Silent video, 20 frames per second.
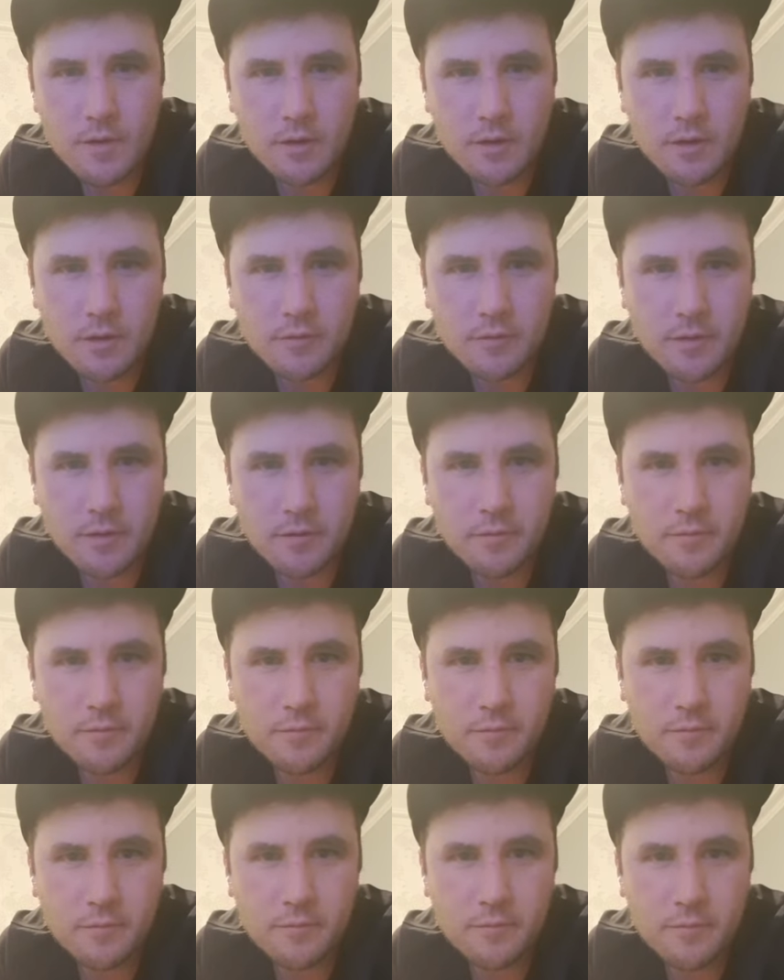of
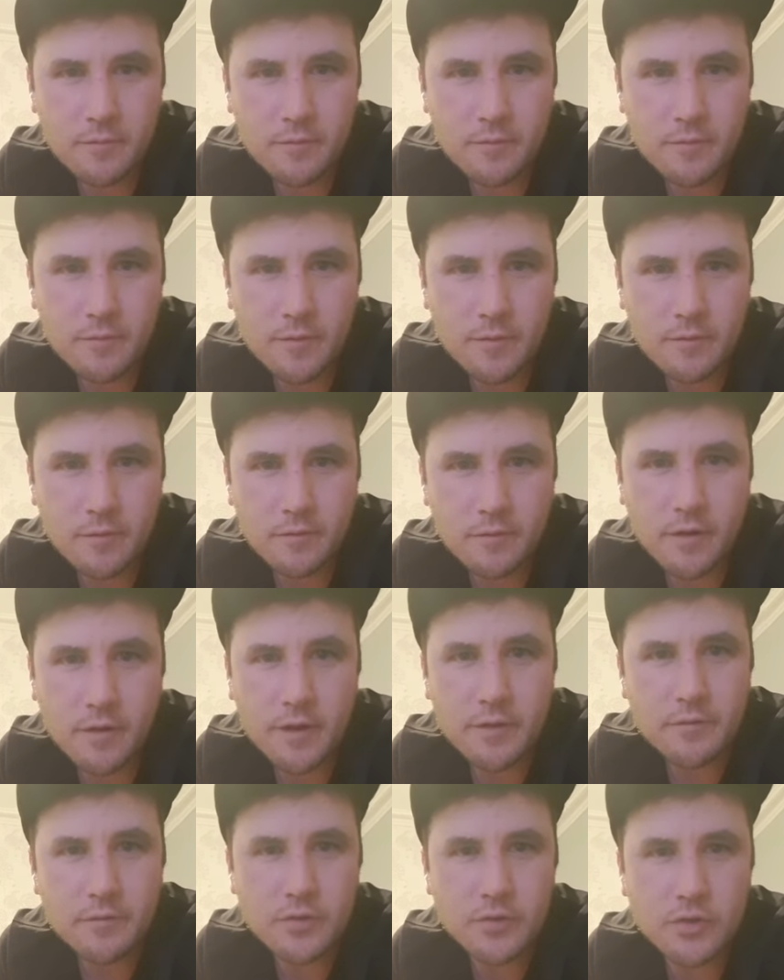a fly
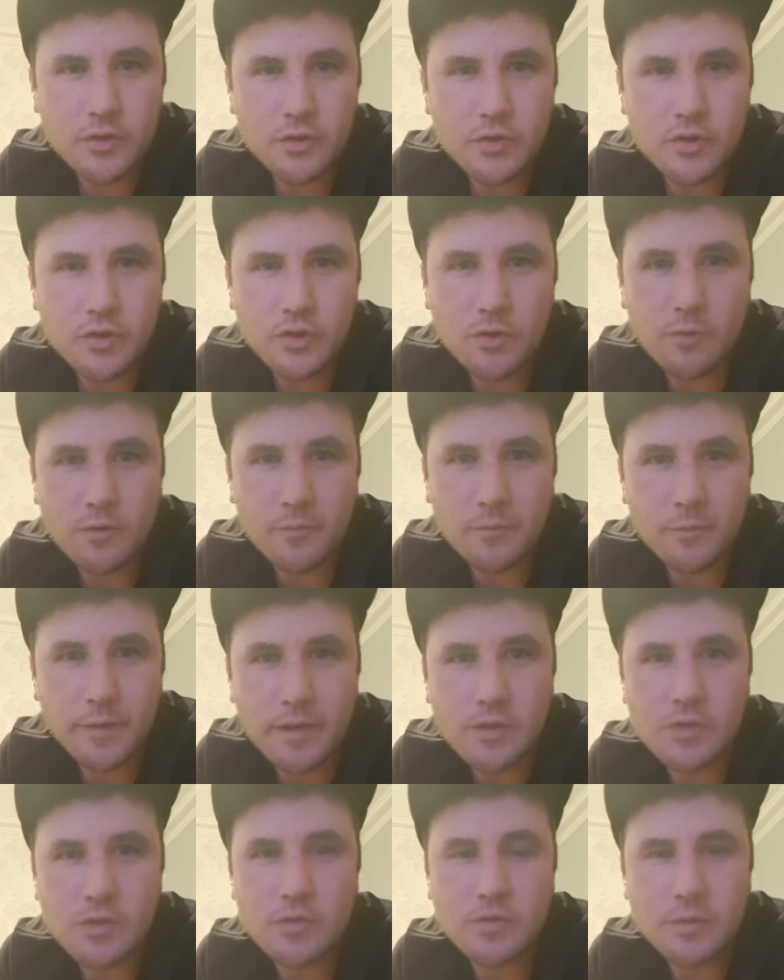fishing show on
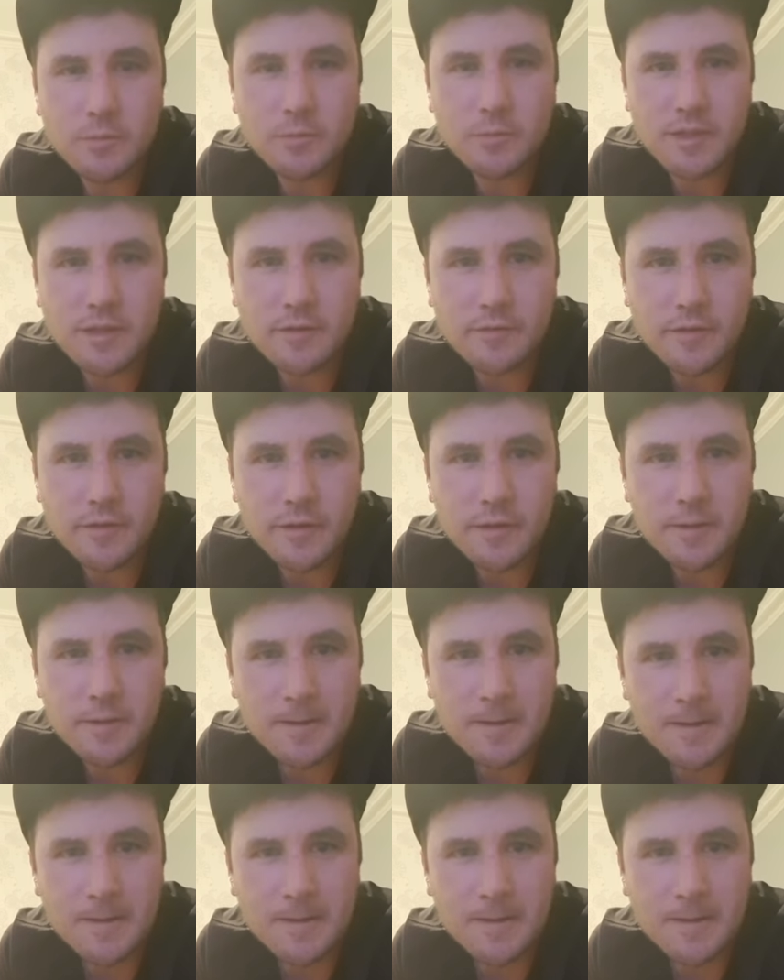mainstream TV?